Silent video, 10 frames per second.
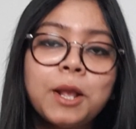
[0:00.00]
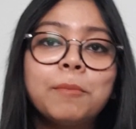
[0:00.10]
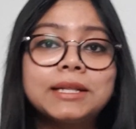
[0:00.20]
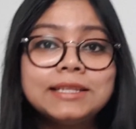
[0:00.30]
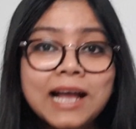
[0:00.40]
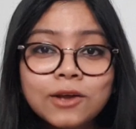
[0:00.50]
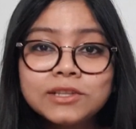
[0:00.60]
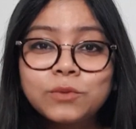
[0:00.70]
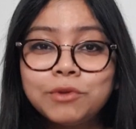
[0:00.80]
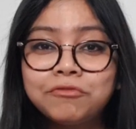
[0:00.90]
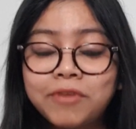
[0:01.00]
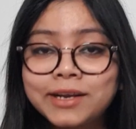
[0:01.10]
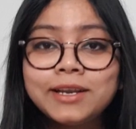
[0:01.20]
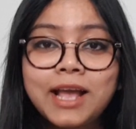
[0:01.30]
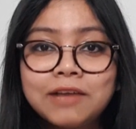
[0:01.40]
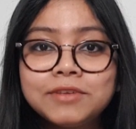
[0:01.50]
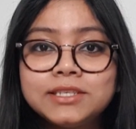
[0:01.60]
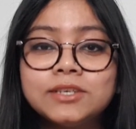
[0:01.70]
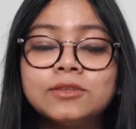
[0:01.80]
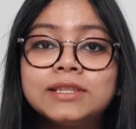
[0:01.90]
But now that we finally have a
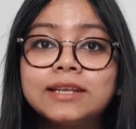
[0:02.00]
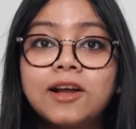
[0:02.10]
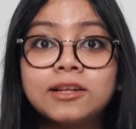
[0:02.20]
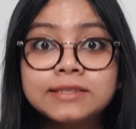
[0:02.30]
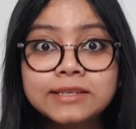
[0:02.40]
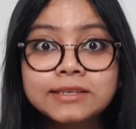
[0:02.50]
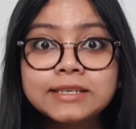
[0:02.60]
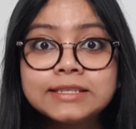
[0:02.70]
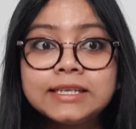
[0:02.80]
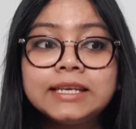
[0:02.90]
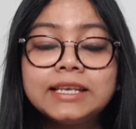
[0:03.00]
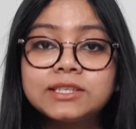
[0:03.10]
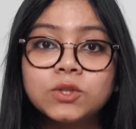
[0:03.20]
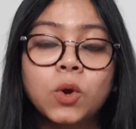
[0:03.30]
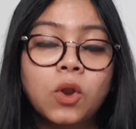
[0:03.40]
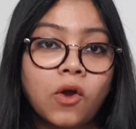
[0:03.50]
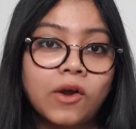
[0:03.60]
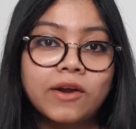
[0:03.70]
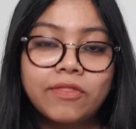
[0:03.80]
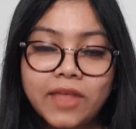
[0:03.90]
deal, that uncertainty is no
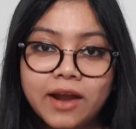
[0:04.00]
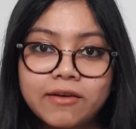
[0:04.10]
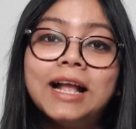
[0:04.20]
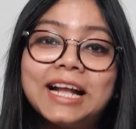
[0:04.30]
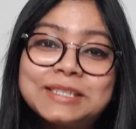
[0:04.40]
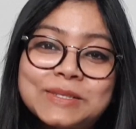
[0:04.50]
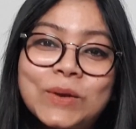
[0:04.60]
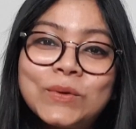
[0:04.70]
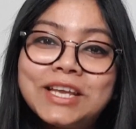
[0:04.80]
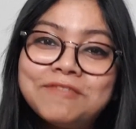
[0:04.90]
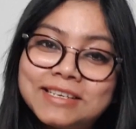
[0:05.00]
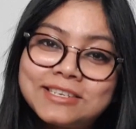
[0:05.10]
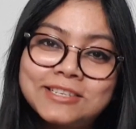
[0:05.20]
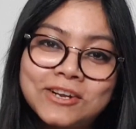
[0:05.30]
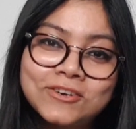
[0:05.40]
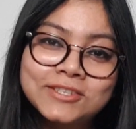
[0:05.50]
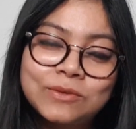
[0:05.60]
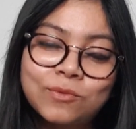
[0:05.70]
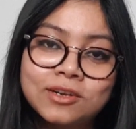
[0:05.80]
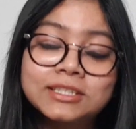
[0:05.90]
longer there. And so investors across
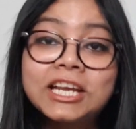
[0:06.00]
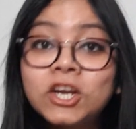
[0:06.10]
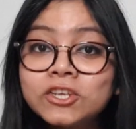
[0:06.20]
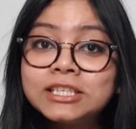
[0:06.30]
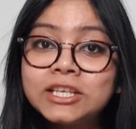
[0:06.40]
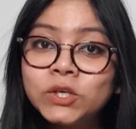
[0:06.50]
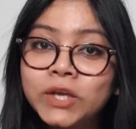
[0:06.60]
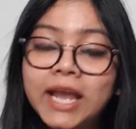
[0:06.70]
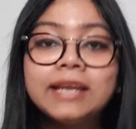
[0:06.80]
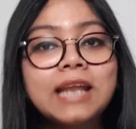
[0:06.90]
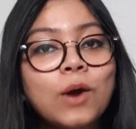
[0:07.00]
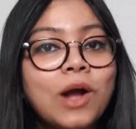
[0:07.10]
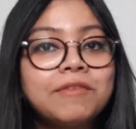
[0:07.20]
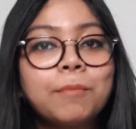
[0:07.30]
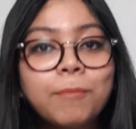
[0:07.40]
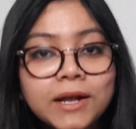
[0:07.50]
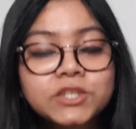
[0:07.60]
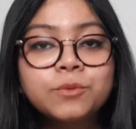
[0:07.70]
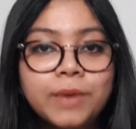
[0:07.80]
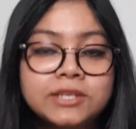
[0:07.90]
the world, including the UK, now have a
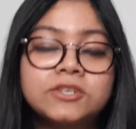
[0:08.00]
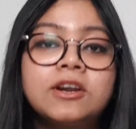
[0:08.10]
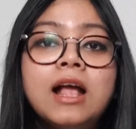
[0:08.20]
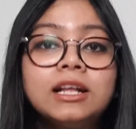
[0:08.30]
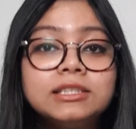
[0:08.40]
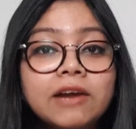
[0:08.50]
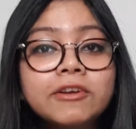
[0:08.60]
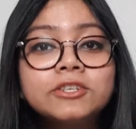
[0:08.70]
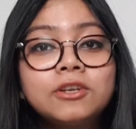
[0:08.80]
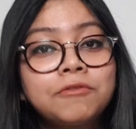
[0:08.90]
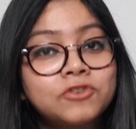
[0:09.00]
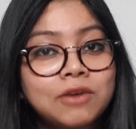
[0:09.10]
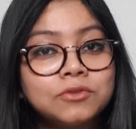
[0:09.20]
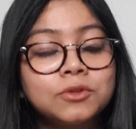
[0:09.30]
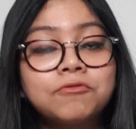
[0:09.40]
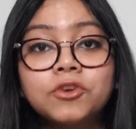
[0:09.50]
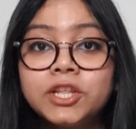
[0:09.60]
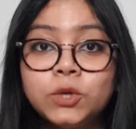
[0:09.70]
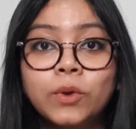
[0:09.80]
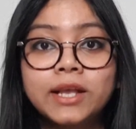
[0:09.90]
much better direction of travel for
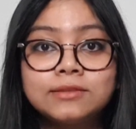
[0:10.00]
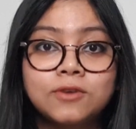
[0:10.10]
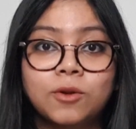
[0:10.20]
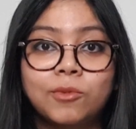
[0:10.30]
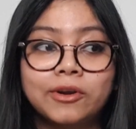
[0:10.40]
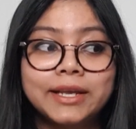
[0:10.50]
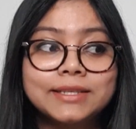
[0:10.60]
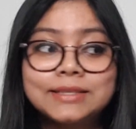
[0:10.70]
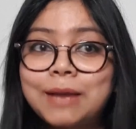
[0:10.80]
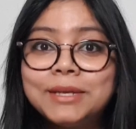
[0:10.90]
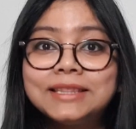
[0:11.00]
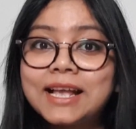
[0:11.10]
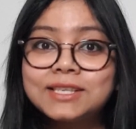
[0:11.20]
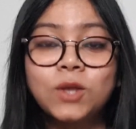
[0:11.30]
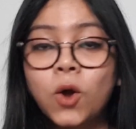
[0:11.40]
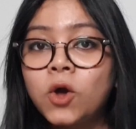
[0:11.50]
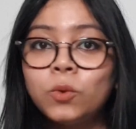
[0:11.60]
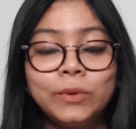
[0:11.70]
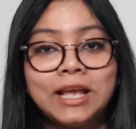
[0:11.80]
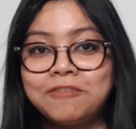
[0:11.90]
the UK stock market. I mean, that's all
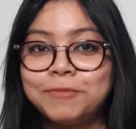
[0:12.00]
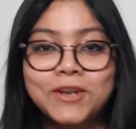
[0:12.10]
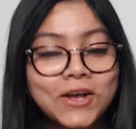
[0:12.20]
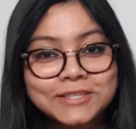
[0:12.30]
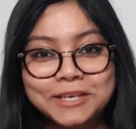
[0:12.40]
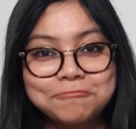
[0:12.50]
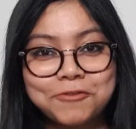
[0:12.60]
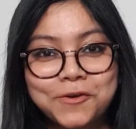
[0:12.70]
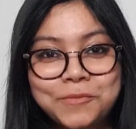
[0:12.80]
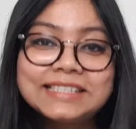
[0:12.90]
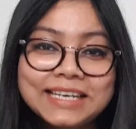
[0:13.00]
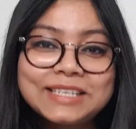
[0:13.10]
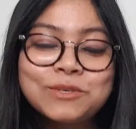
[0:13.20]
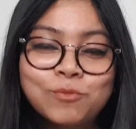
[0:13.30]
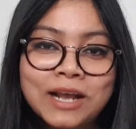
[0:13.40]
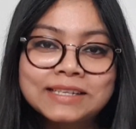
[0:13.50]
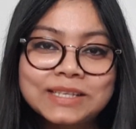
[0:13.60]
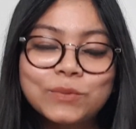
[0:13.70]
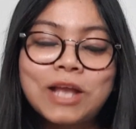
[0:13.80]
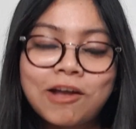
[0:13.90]
we have been asking for. Sticking to
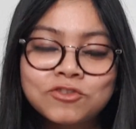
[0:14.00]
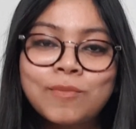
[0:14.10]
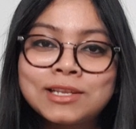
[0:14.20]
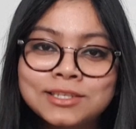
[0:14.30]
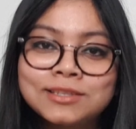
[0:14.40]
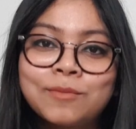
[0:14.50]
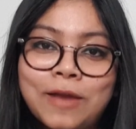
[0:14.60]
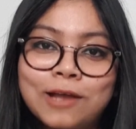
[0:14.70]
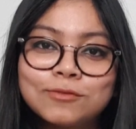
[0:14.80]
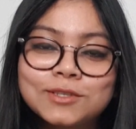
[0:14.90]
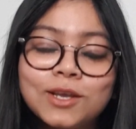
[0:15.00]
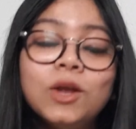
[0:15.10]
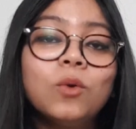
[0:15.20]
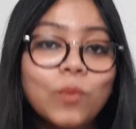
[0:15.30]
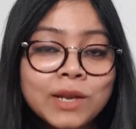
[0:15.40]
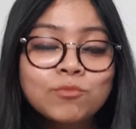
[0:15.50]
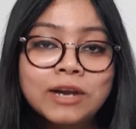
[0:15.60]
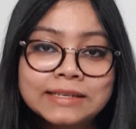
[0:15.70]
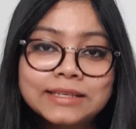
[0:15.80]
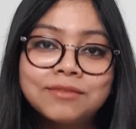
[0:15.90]
Brexit, we have to mention the pound. When
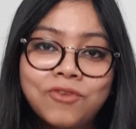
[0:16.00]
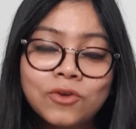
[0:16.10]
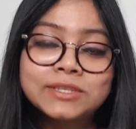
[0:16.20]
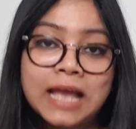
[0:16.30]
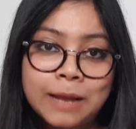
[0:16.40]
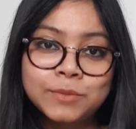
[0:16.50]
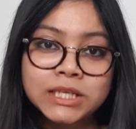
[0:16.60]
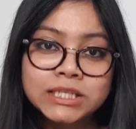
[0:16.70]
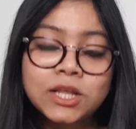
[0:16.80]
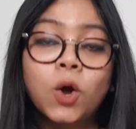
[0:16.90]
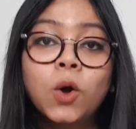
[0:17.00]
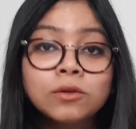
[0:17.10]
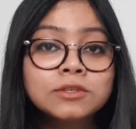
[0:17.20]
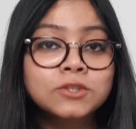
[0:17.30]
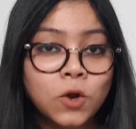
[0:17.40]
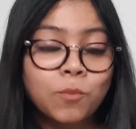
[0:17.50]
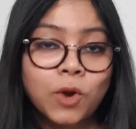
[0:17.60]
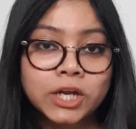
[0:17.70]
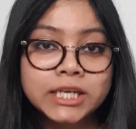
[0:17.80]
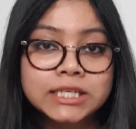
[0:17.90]
Brexit vote happened, the whole stock
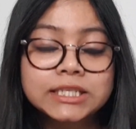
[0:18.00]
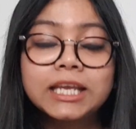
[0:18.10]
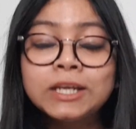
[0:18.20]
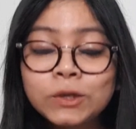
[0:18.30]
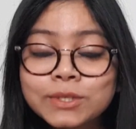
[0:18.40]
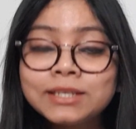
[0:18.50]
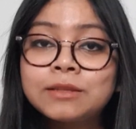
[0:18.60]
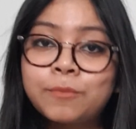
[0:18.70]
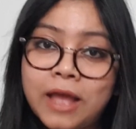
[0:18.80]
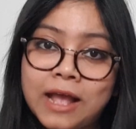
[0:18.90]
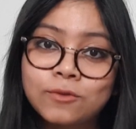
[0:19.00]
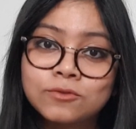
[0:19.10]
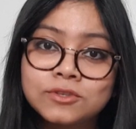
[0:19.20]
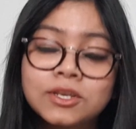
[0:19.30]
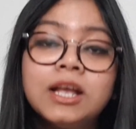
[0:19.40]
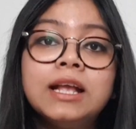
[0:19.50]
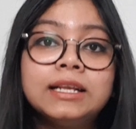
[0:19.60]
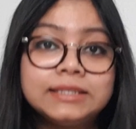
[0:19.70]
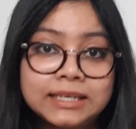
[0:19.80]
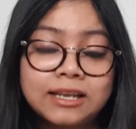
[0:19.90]
market, including the pound,
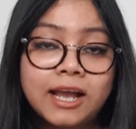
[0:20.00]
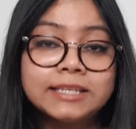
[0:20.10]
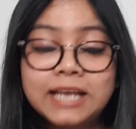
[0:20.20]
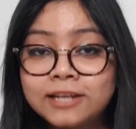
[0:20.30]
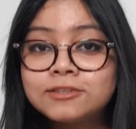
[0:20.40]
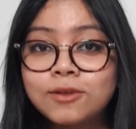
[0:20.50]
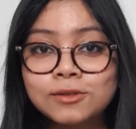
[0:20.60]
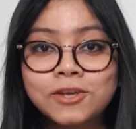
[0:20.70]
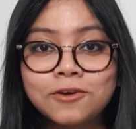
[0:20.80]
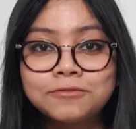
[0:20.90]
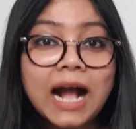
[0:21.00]
declined and sold off.